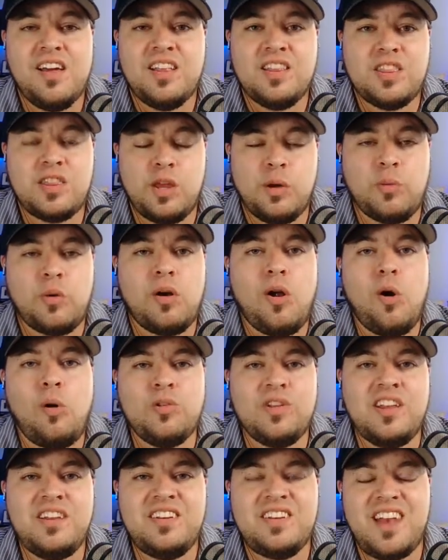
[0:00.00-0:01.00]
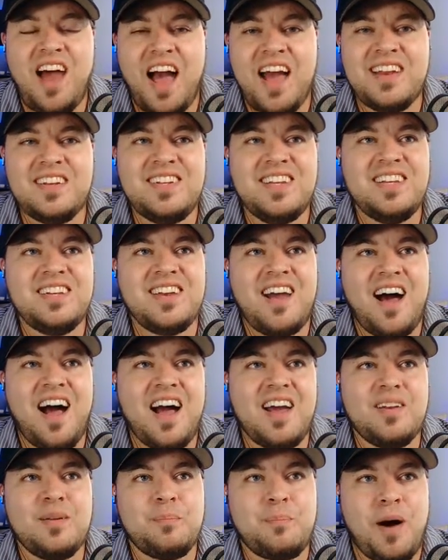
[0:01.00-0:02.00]
there were only
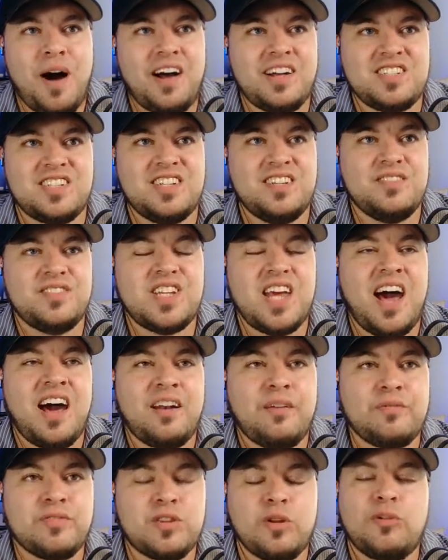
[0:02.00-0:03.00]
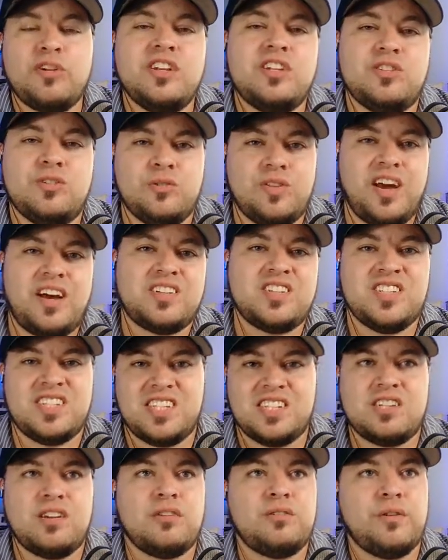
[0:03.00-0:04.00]
99 positives out of
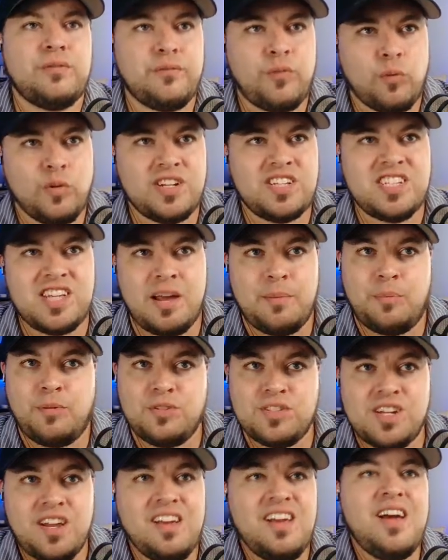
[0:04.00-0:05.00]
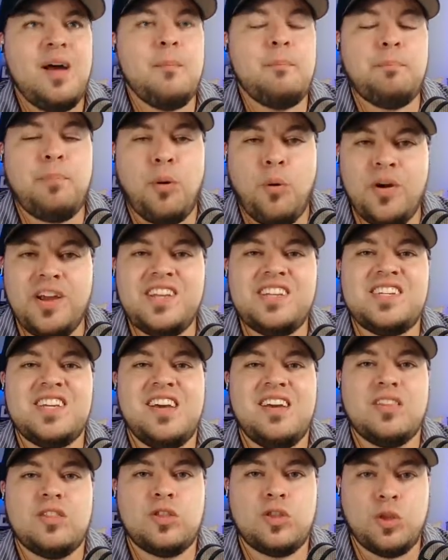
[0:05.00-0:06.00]
32,640 samples.
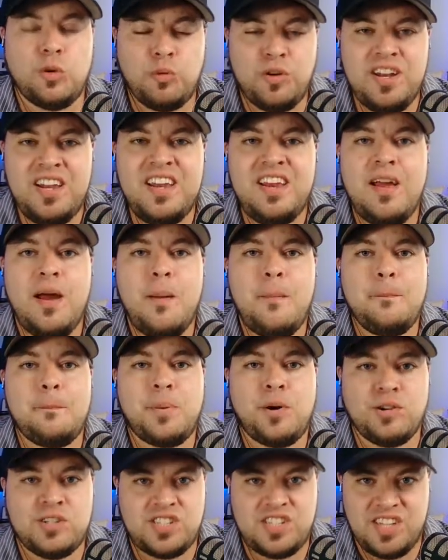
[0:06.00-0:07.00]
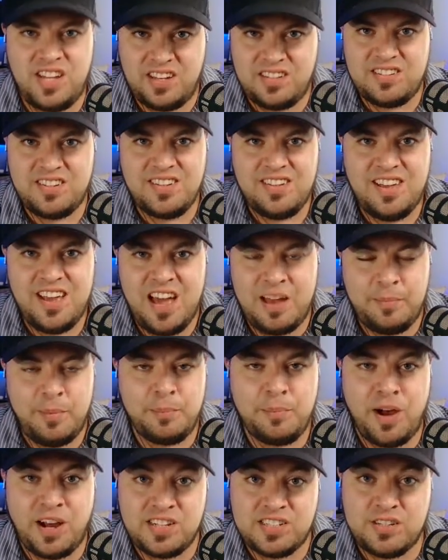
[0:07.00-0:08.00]
0.3% had been
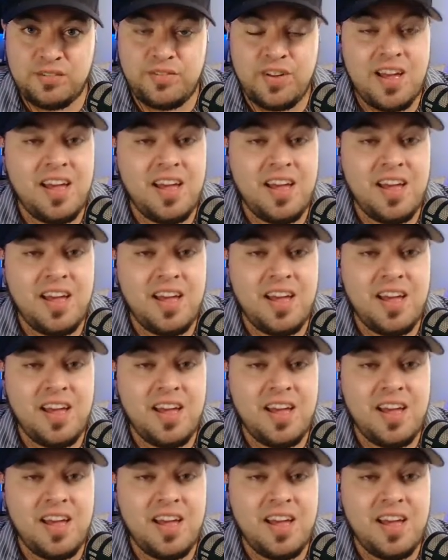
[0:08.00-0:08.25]
positive.